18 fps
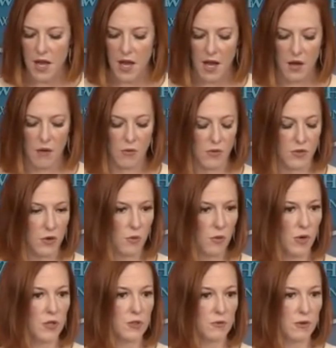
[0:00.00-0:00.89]
The
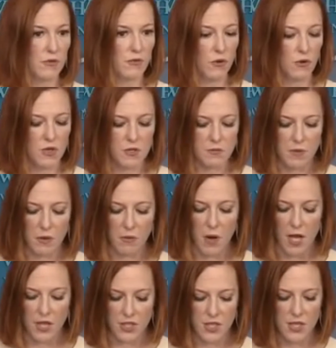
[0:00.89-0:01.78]
world will, of course, be
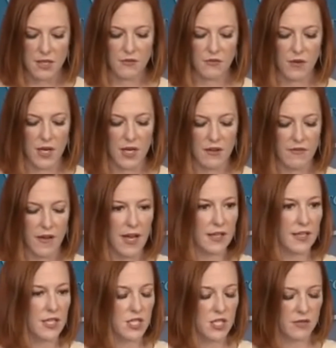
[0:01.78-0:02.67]
watching for any
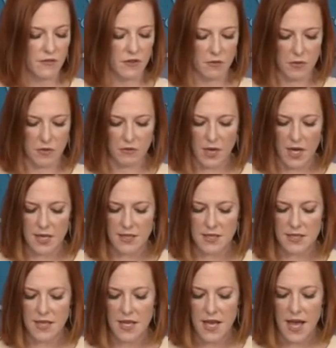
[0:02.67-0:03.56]
violation of human
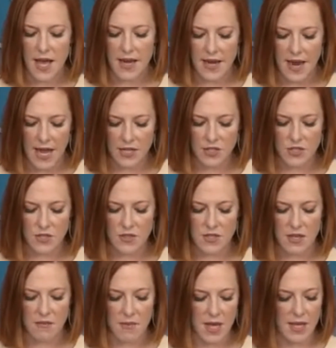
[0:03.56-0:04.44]
rights and actions
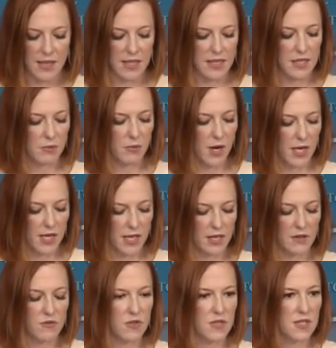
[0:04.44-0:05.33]
that may lay the
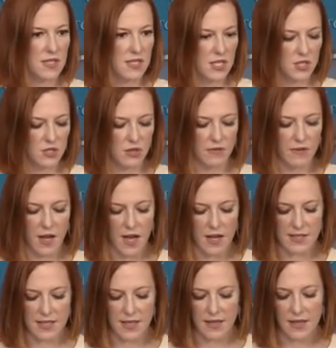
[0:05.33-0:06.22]
predicate for the seizure of
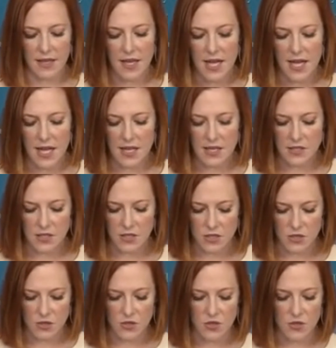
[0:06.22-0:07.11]
Kazakh
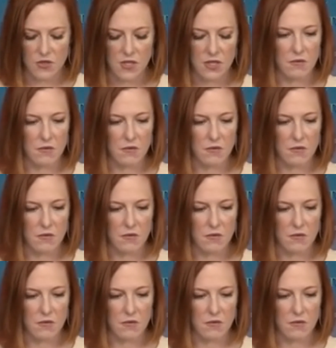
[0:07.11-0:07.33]
institutions.